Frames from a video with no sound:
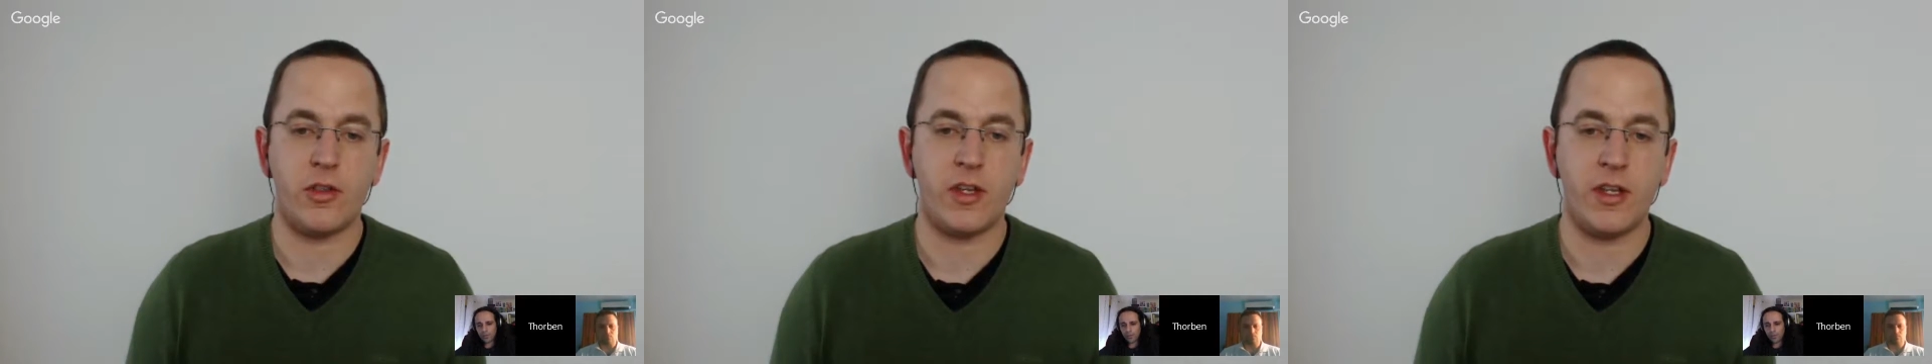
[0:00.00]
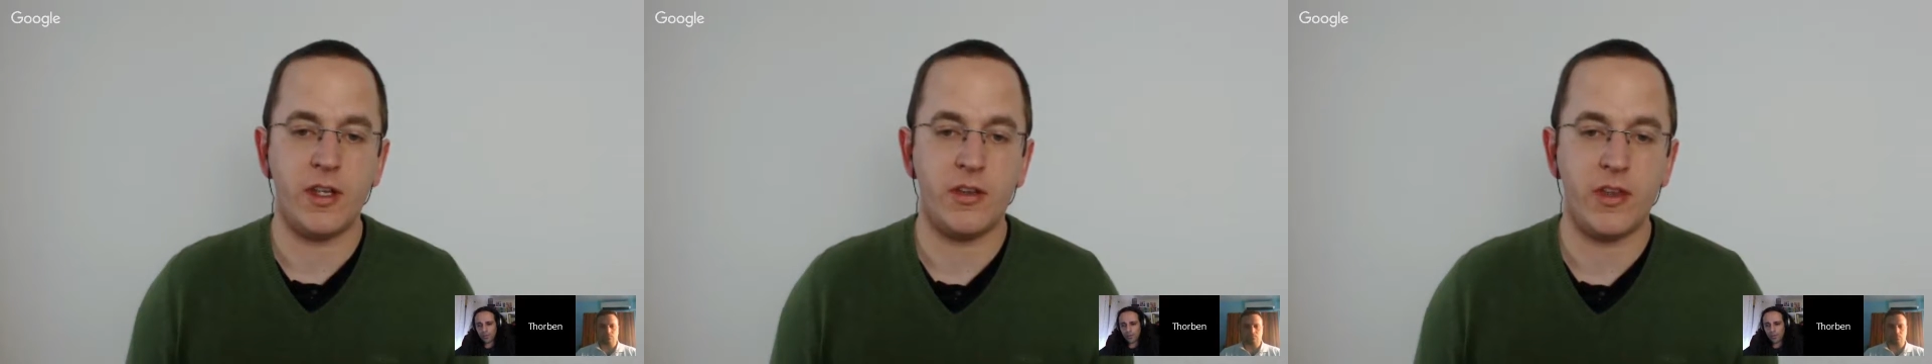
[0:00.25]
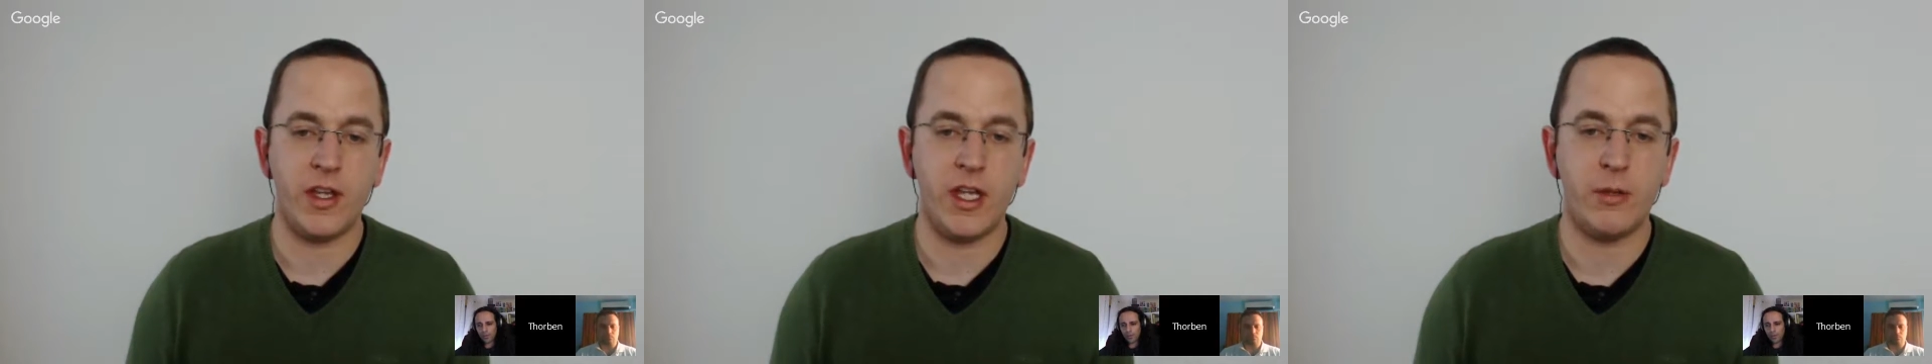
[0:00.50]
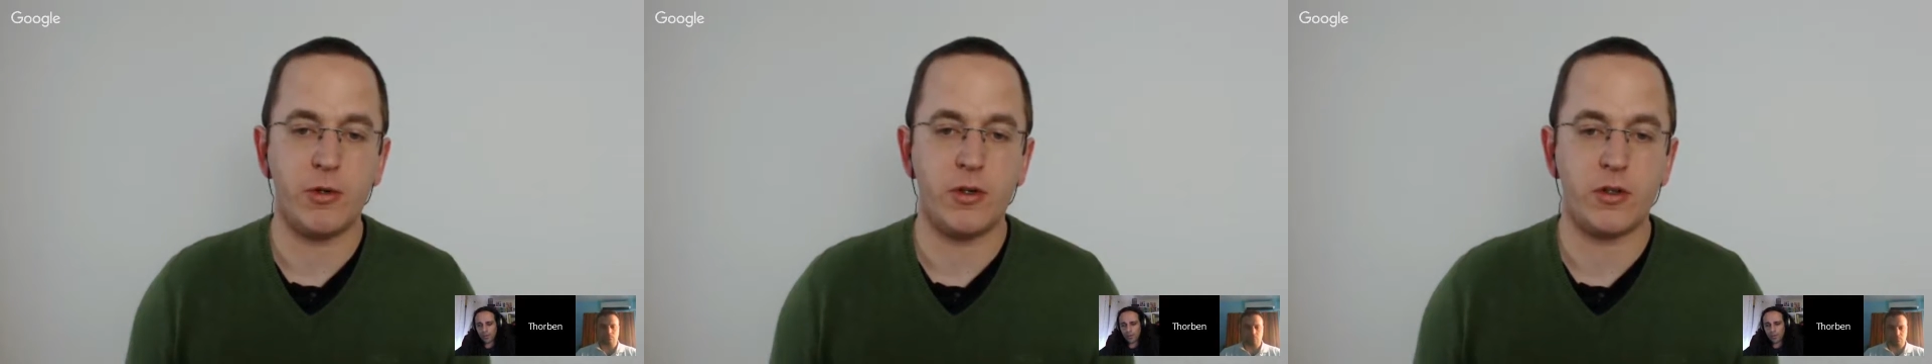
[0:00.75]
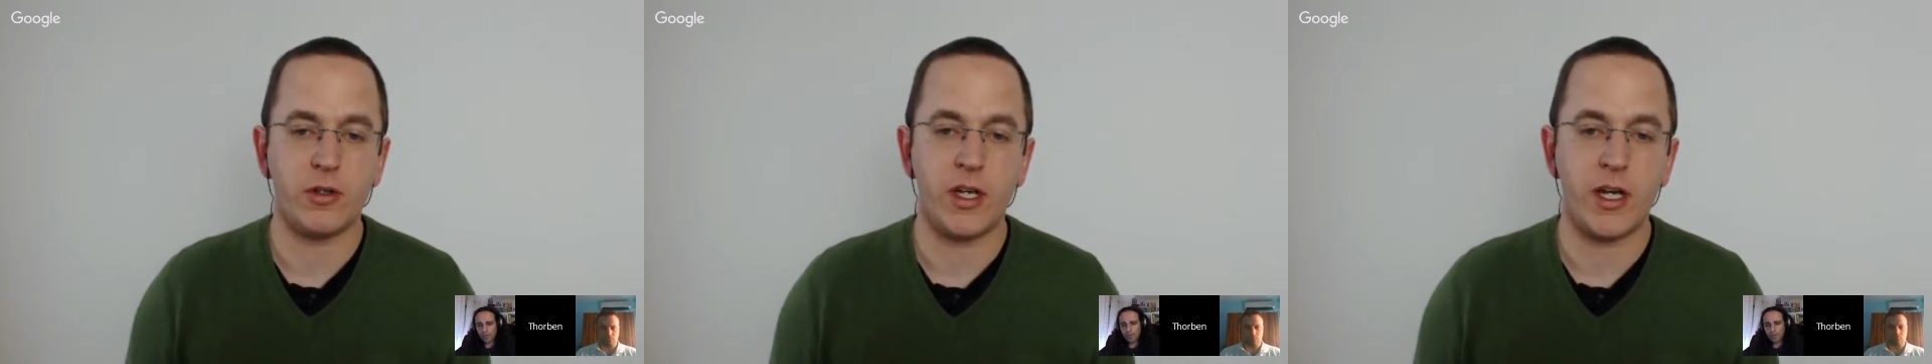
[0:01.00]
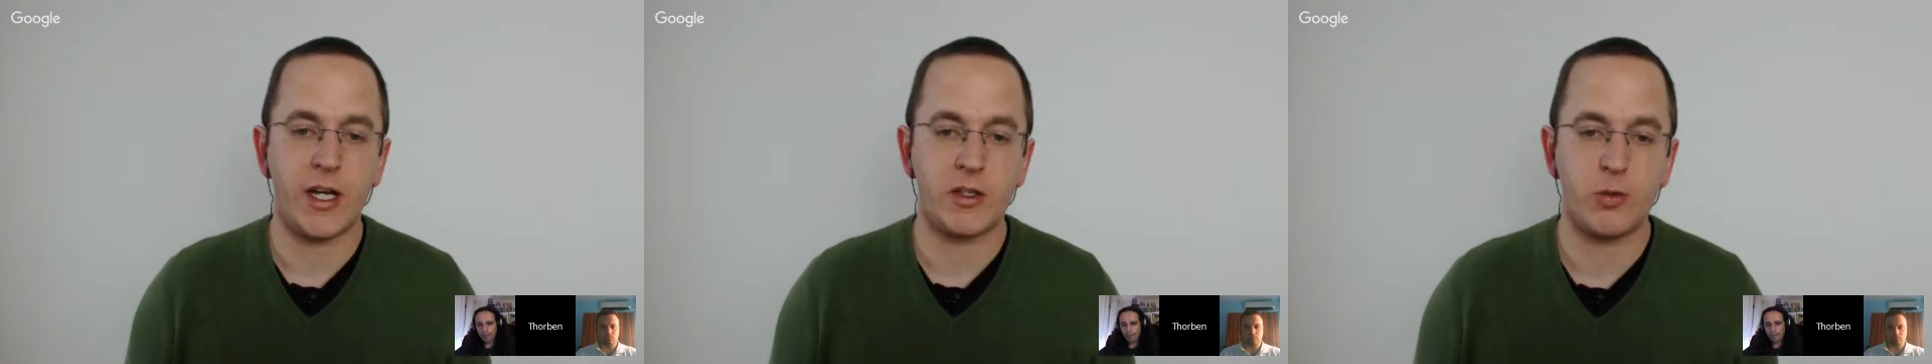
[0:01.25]
the ebook on your
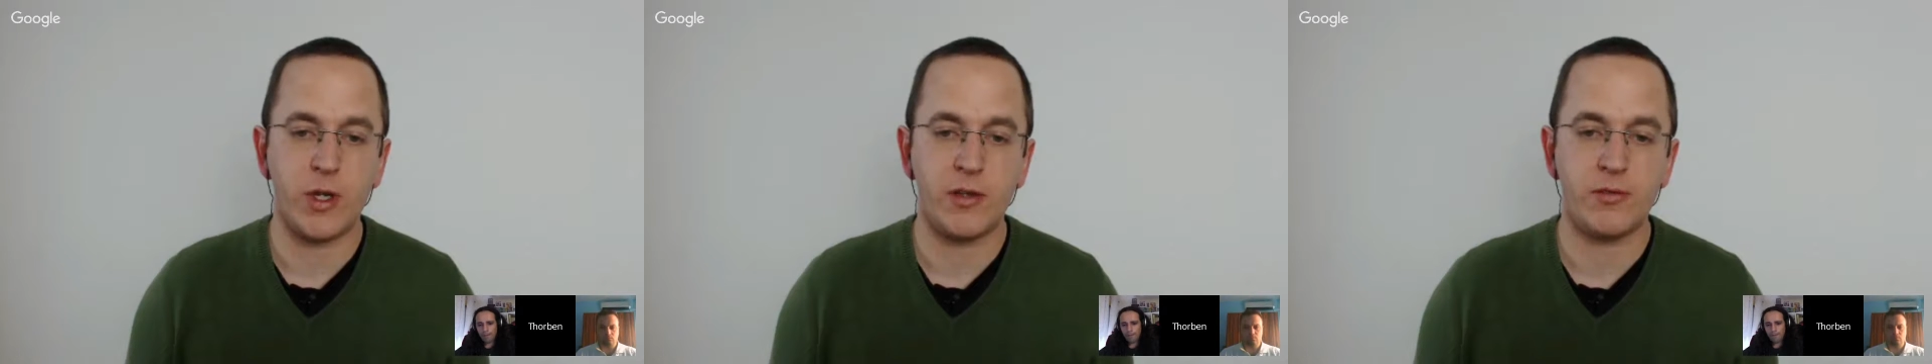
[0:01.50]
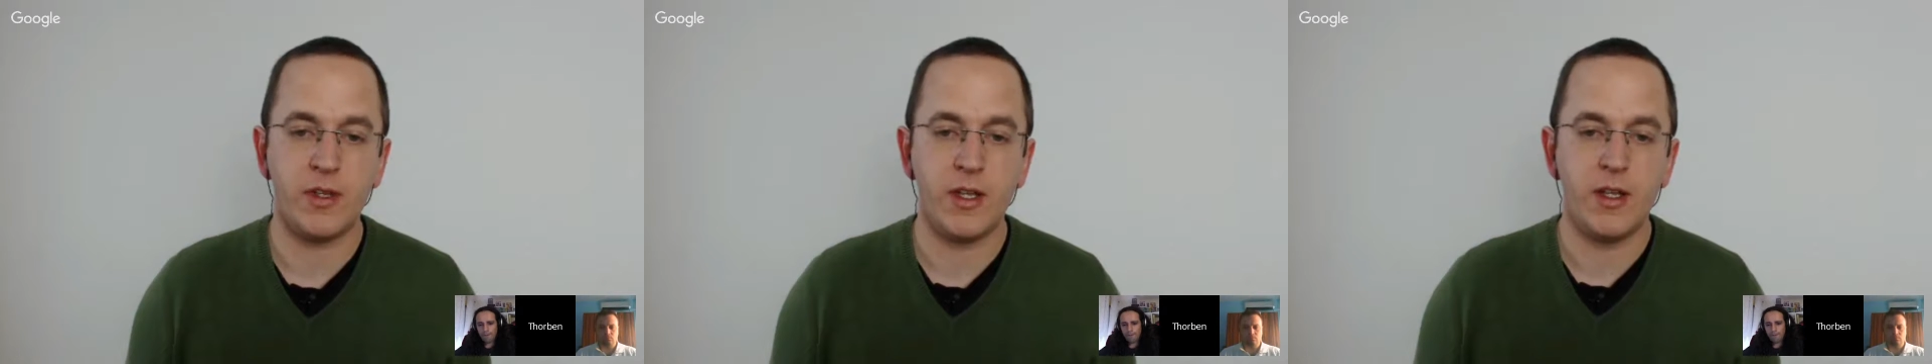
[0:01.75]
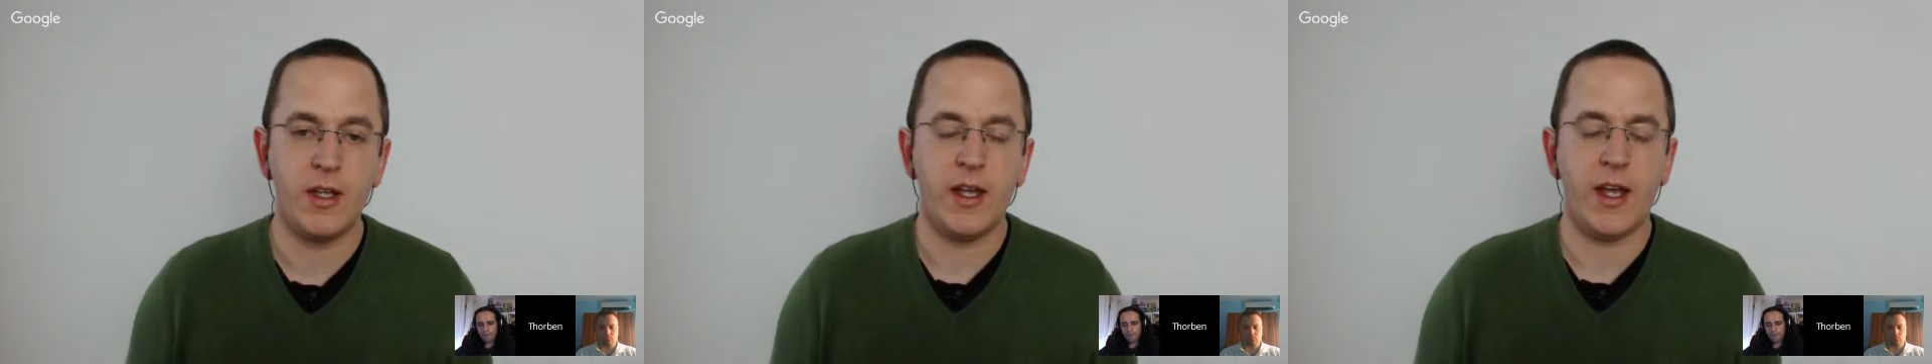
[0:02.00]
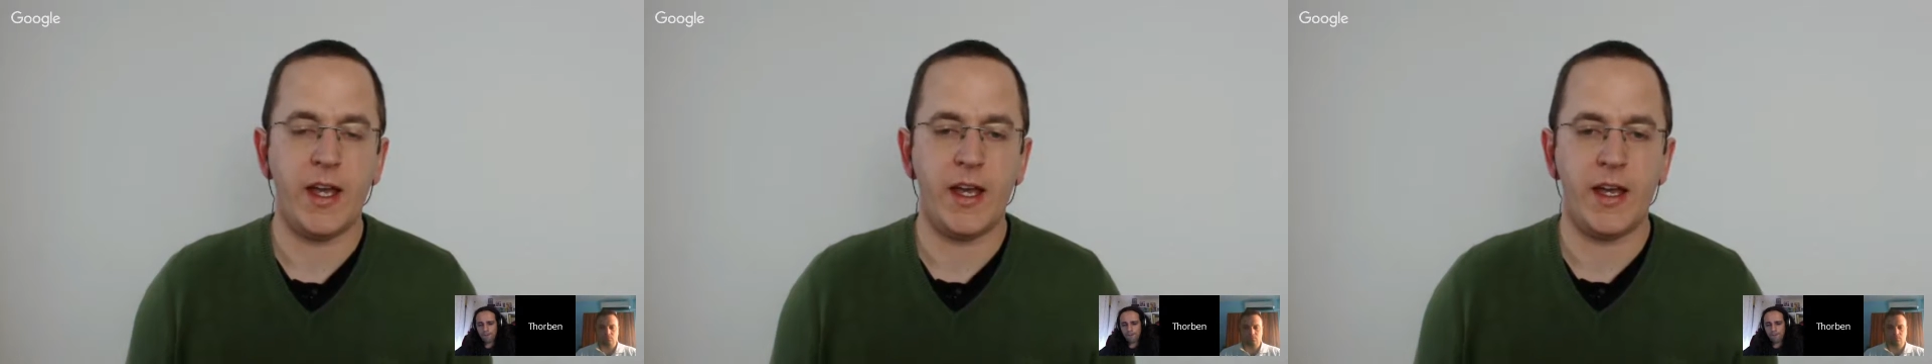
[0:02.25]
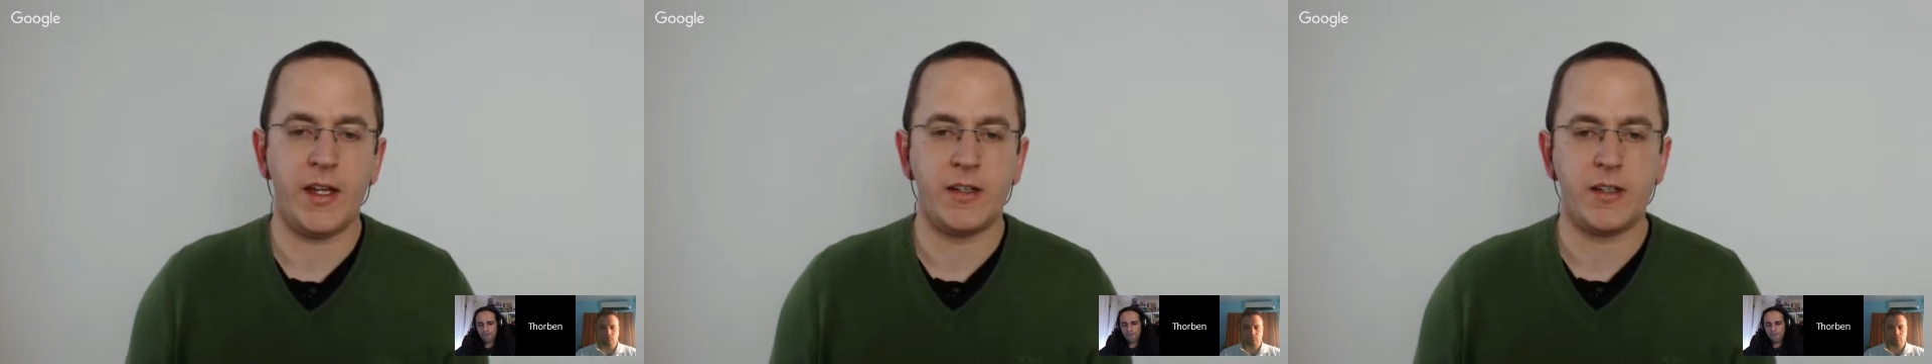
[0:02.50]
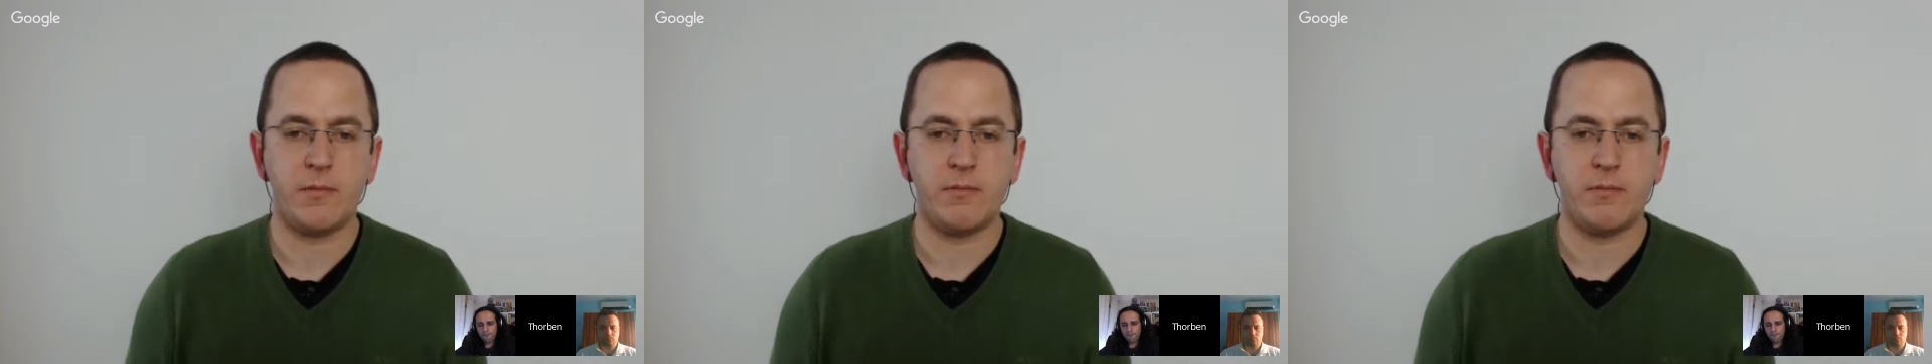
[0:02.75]
hard drive, and